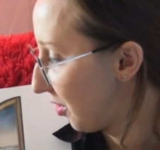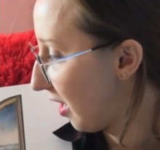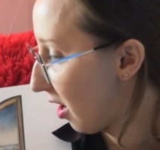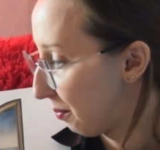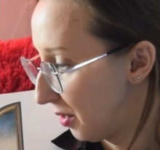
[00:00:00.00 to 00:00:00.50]

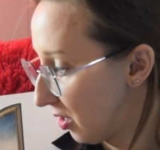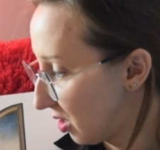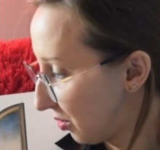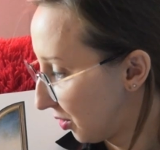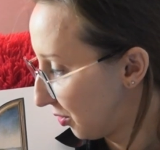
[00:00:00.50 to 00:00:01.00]
They are
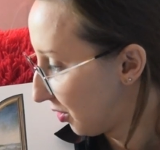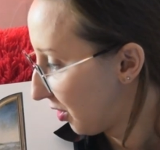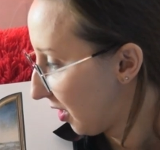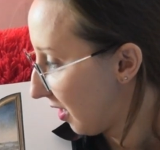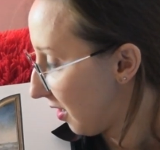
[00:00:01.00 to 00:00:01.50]

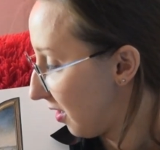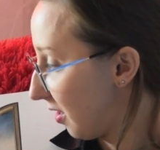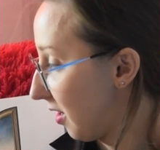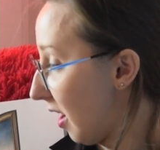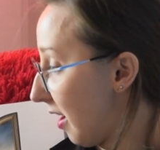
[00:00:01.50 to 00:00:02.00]
beautiful.
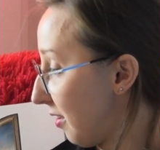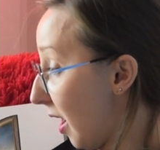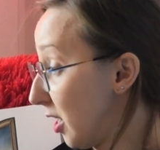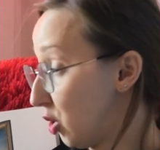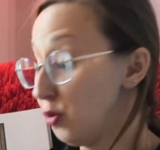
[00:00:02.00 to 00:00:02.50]

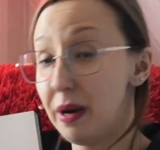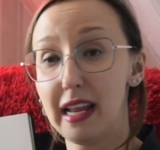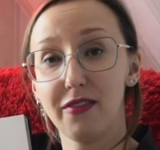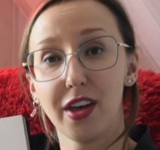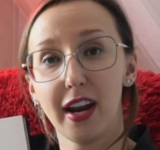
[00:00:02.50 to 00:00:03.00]
I do
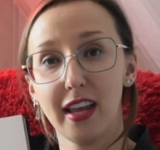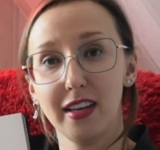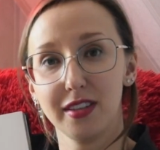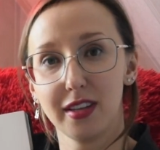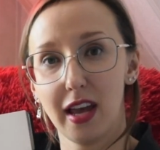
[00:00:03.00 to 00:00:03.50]
believe that
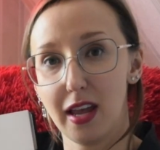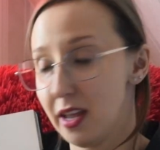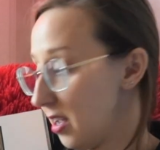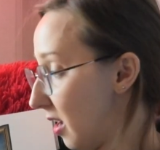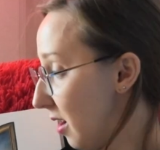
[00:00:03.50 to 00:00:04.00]
he is
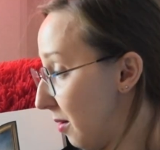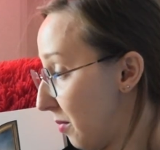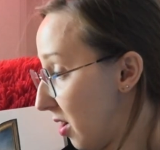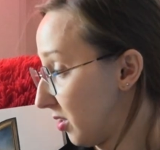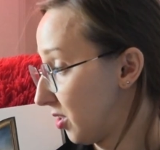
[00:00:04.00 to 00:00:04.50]

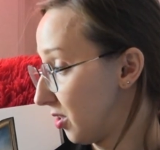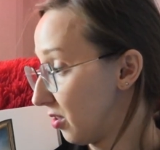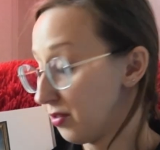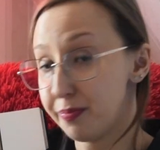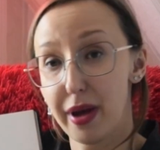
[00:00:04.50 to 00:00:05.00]
a
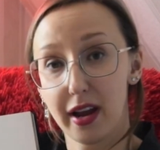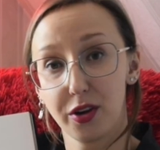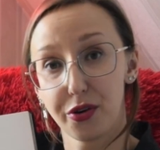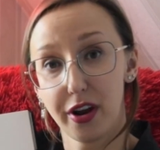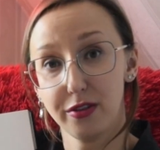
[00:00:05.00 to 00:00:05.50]
master of a
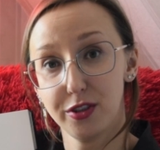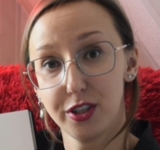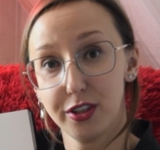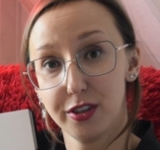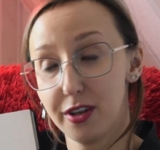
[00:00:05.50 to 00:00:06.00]

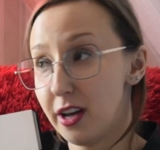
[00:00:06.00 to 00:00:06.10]
background.